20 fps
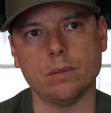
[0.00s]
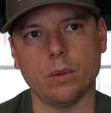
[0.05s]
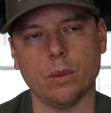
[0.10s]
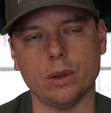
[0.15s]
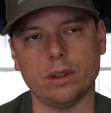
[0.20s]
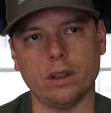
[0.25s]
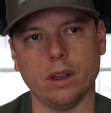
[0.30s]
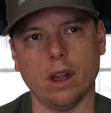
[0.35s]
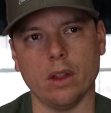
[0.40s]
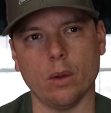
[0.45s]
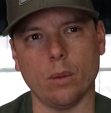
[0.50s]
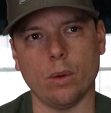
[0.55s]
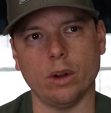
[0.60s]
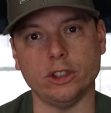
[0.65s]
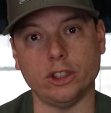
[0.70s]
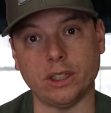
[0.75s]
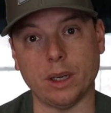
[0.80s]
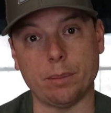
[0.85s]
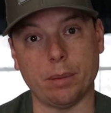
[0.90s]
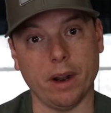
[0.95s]
with the other
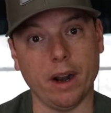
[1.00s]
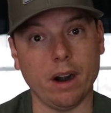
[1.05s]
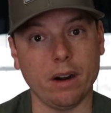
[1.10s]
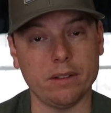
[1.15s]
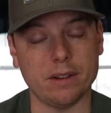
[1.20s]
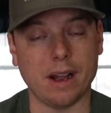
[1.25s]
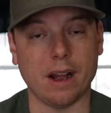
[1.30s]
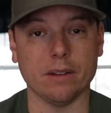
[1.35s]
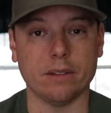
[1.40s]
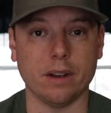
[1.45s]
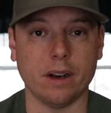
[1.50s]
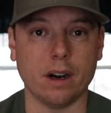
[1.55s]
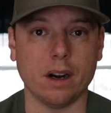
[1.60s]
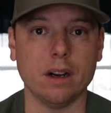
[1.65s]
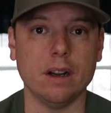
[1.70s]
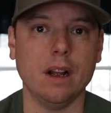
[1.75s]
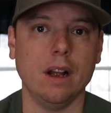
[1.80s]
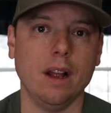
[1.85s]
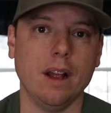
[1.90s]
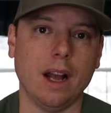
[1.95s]
one, Shepherd Air is out
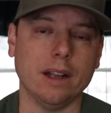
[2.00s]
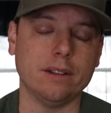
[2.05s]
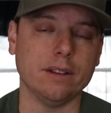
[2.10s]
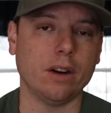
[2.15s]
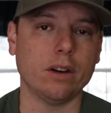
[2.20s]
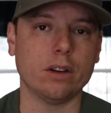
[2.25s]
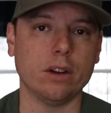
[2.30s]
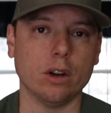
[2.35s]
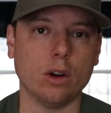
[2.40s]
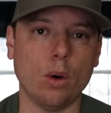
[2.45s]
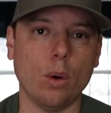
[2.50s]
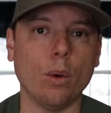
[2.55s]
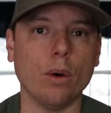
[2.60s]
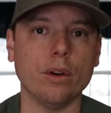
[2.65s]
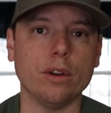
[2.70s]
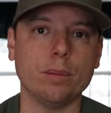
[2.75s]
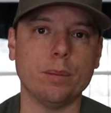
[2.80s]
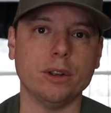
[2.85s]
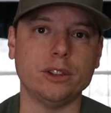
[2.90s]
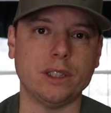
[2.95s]
there. That's not a good
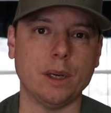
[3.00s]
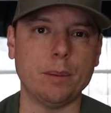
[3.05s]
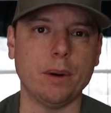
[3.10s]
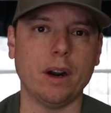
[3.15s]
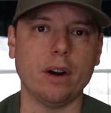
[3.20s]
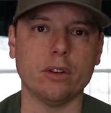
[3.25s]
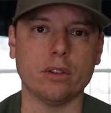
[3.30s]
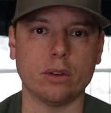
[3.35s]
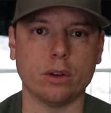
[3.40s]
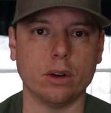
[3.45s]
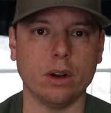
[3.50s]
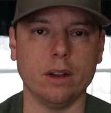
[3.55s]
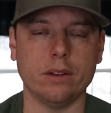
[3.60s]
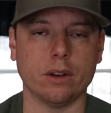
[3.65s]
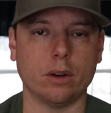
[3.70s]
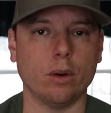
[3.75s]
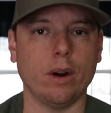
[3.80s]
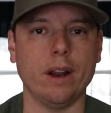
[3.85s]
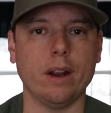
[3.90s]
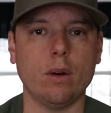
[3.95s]
course, but Shepherd Air is,
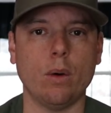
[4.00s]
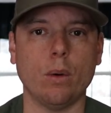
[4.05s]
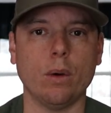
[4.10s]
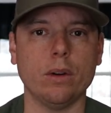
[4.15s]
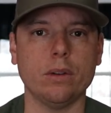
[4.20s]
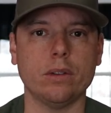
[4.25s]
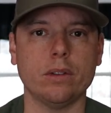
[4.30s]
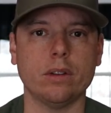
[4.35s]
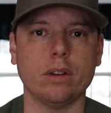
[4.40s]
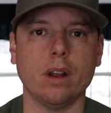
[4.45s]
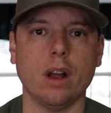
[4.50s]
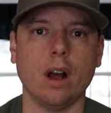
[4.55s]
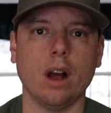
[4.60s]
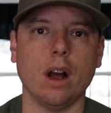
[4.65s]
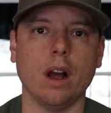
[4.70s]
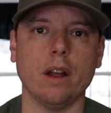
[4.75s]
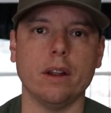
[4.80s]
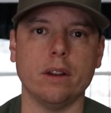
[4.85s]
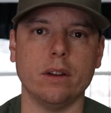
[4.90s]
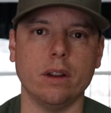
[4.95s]
is a great course.
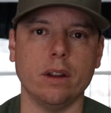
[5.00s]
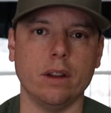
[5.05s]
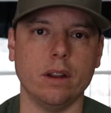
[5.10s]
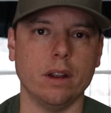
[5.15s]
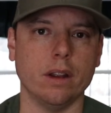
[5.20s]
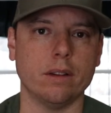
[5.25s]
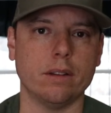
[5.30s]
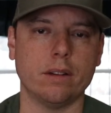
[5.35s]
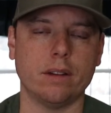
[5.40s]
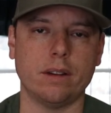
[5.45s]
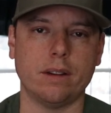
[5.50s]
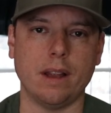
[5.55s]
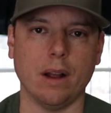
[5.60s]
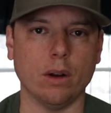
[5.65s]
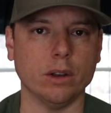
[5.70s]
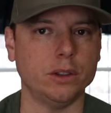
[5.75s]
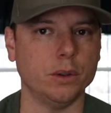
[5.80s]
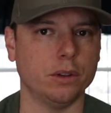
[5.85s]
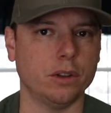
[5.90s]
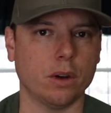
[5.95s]
Uh, it, it
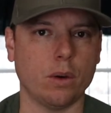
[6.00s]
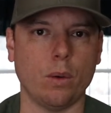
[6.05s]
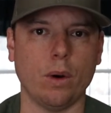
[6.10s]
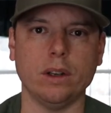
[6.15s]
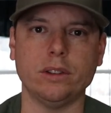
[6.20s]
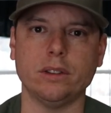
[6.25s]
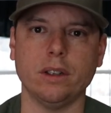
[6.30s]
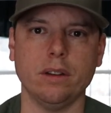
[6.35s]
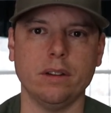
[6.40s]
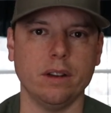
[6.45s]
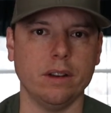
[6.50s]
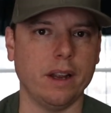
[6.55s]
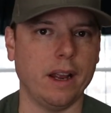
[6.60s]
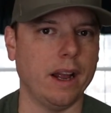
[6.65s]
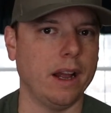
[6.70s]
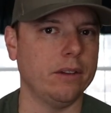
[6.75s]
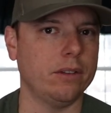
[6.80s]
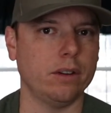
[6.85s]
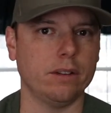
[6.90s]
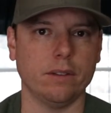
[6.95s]
tells you what the questions and
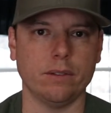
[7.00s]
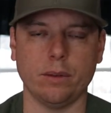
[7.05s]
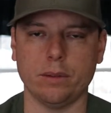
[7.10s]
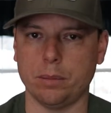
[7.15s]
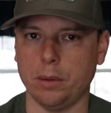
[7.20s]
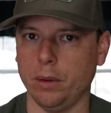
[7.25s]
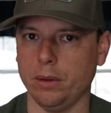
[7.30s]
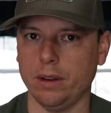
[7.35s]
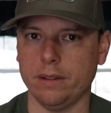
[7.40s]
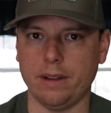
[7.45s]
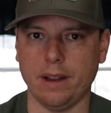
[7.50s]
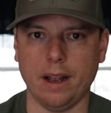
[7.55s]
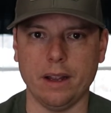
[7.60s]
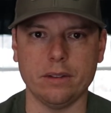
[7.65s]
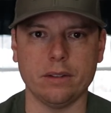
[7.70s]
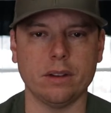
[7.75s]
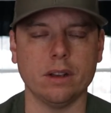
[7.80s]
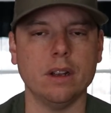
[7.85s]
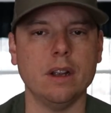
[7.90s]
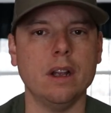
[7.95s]
the answers will be on the
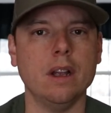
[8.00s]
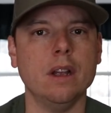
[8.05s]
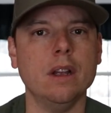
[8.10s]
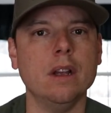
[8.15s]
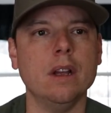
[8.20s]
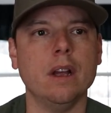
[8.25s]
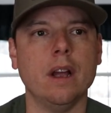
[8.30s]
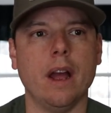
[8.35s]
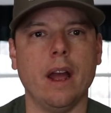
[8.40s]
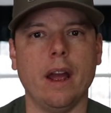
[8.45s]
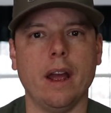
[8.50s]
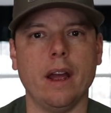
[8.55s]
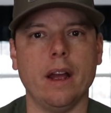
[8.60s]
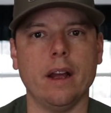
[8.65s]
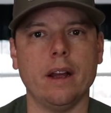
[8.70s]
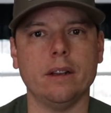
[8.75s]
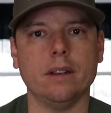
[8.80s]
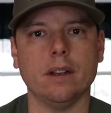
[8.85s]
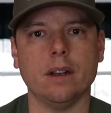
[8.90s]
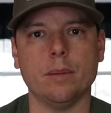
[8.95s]
test,
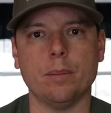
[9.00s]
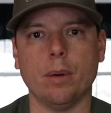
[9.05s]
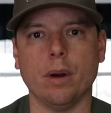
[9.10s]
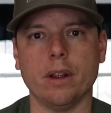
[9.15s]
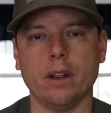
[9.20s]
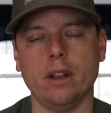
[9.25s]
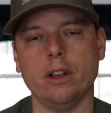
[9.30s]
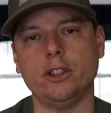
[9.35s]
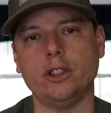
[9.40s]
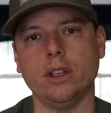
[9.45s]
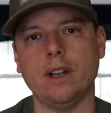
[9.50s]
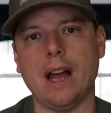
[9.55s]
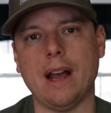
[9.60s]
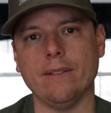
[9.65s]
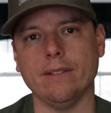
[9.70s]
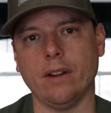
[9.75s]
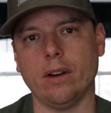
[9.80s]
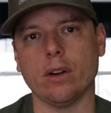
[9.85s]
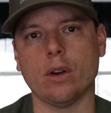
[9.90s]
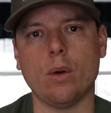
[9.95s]
and but you should
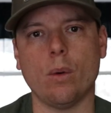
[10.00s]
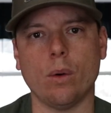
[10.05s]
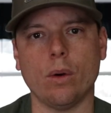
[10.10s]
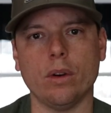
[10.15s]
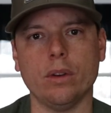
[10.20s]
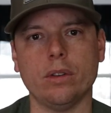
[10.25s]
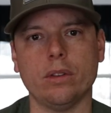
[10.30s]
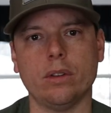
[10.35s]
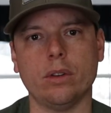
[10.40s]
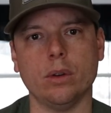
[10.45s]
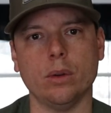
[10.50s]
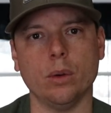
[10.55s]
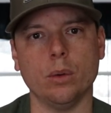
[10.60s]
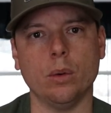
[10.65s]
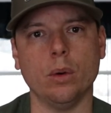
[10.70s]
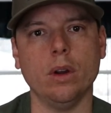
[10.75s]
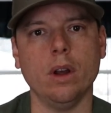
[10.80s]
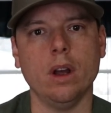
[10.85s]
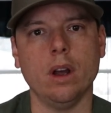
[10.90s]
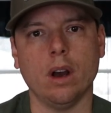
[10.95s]
have another course
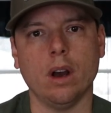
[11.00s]
to